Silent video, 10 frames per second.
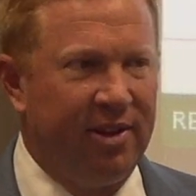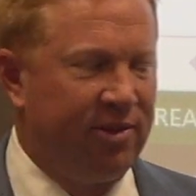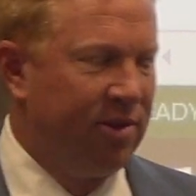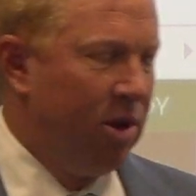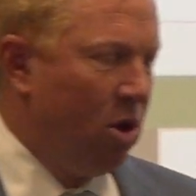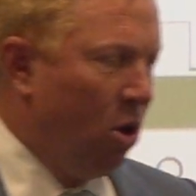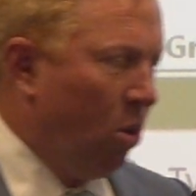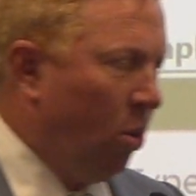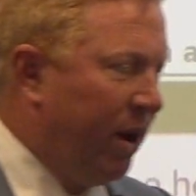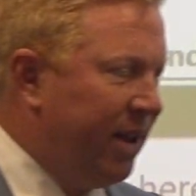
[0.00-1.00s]
is,
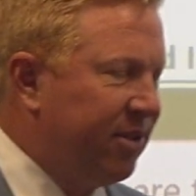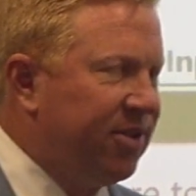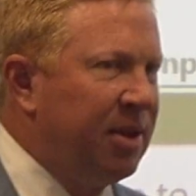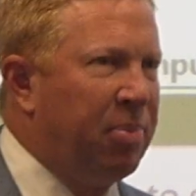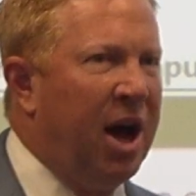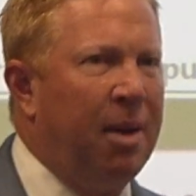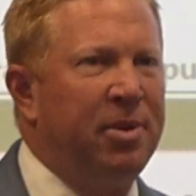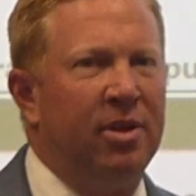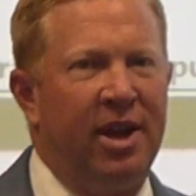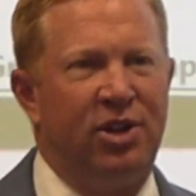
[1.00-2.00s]
what is the
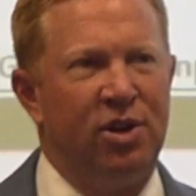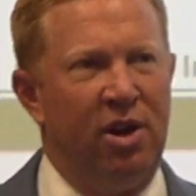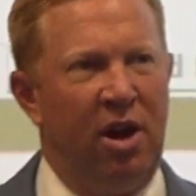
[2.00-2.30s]
population